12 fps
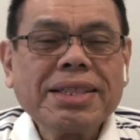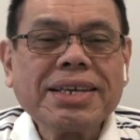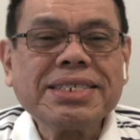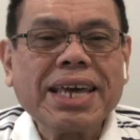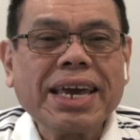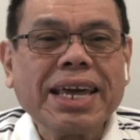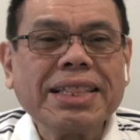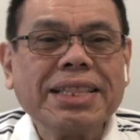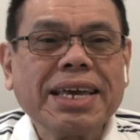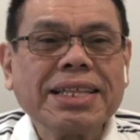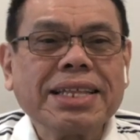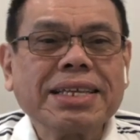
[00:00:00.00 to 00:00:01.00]
The second
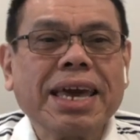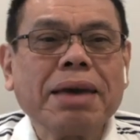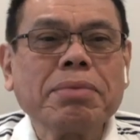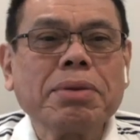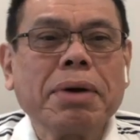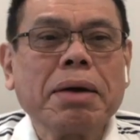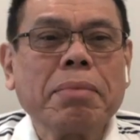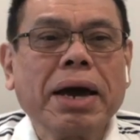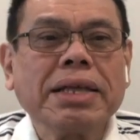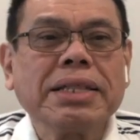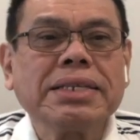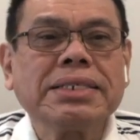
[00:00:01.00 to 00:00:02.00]
thing that came to my
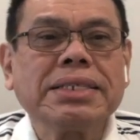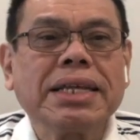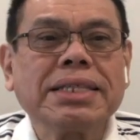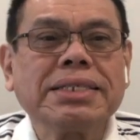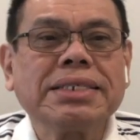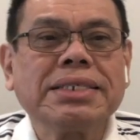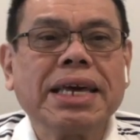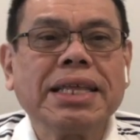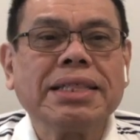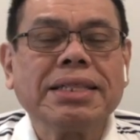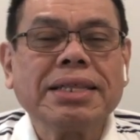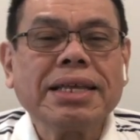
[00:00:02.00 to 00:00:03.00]
mind is that
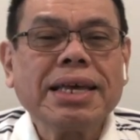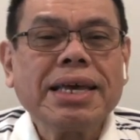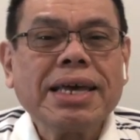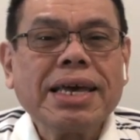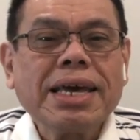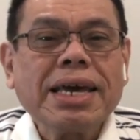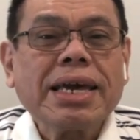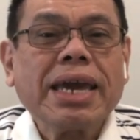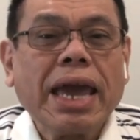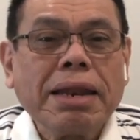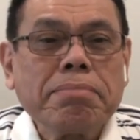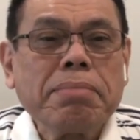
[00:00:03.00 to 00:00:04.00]
sin
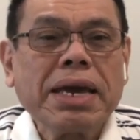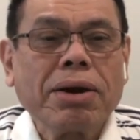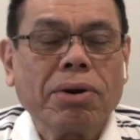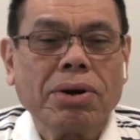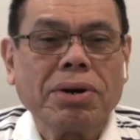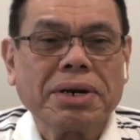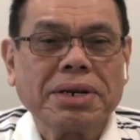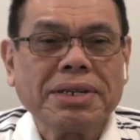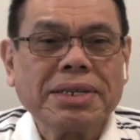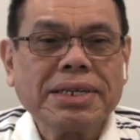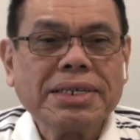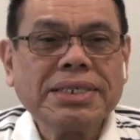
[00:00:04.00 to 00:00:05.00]
can be colored.
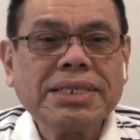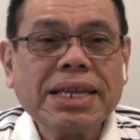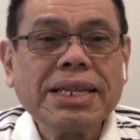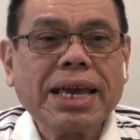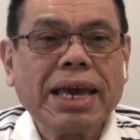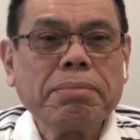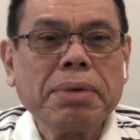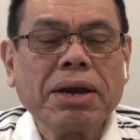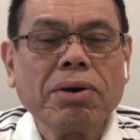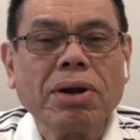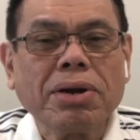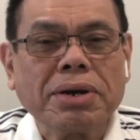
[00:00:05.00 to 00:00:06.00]
Sin can be
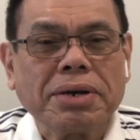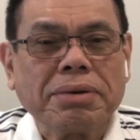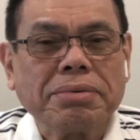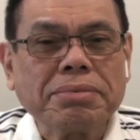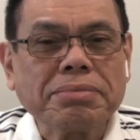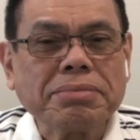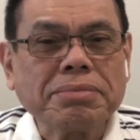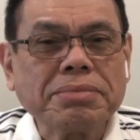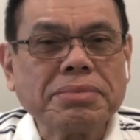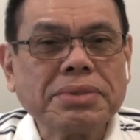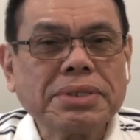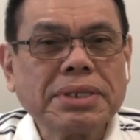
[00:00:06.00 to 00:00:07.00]
colored.
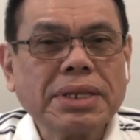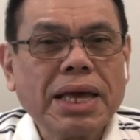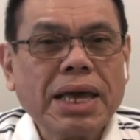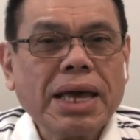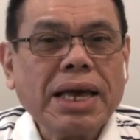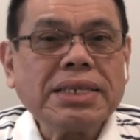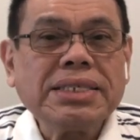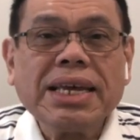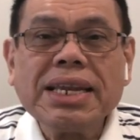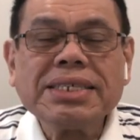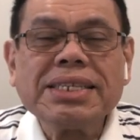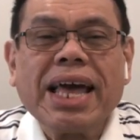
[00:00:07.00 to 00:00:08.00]

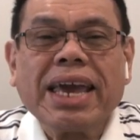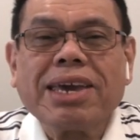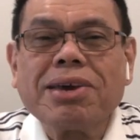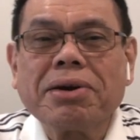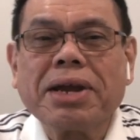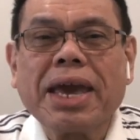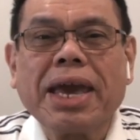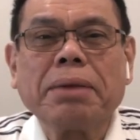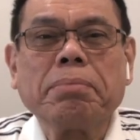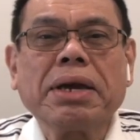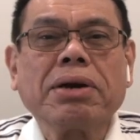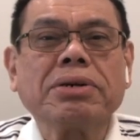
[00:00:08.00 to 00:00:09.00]
Sin is like your hair
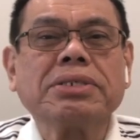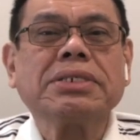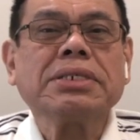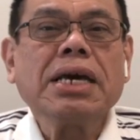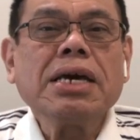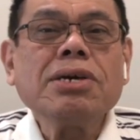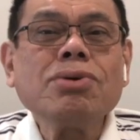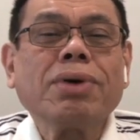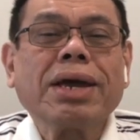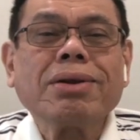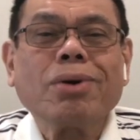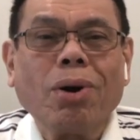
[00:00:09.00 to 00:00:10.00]
because you
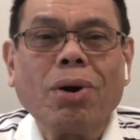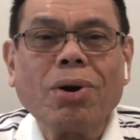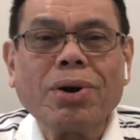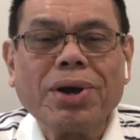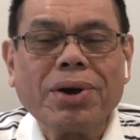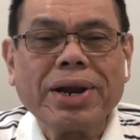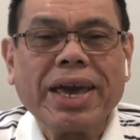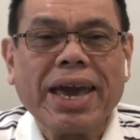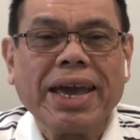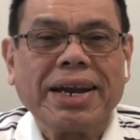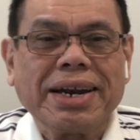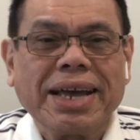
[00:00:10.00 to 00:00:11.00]
can color your
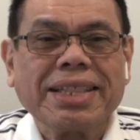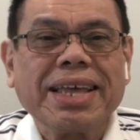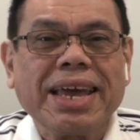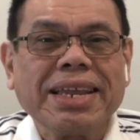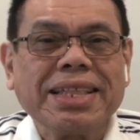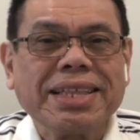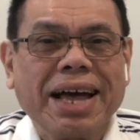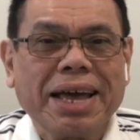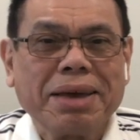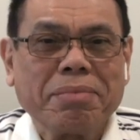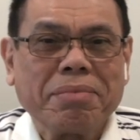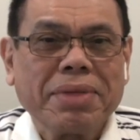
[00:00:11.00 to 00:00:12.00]
hair at any
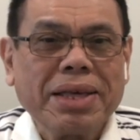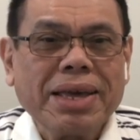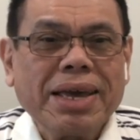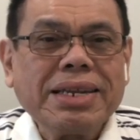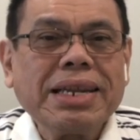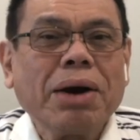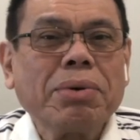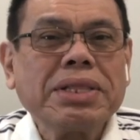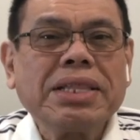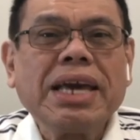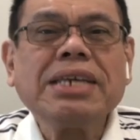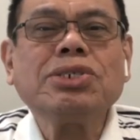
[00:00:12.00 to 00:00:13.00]
time.
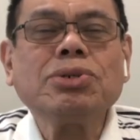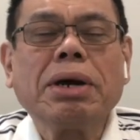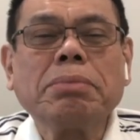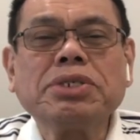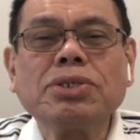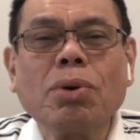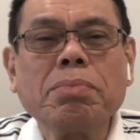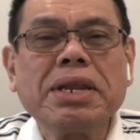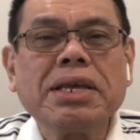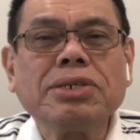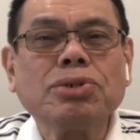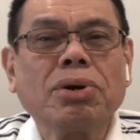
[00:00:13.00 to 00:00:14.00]
Nowadays, you have so
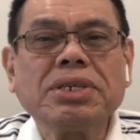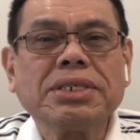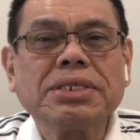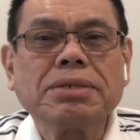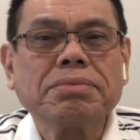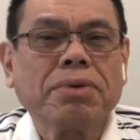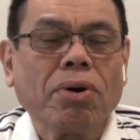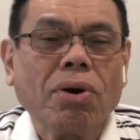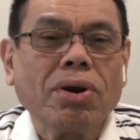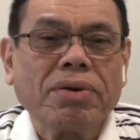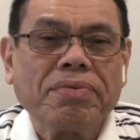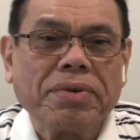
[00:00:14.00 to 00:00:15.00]
many choices of
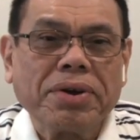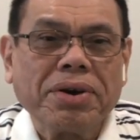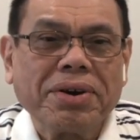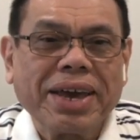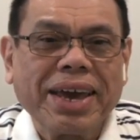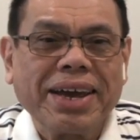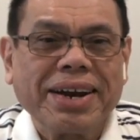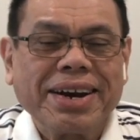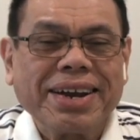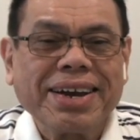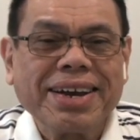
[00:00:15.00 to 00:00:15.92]
color for your hair.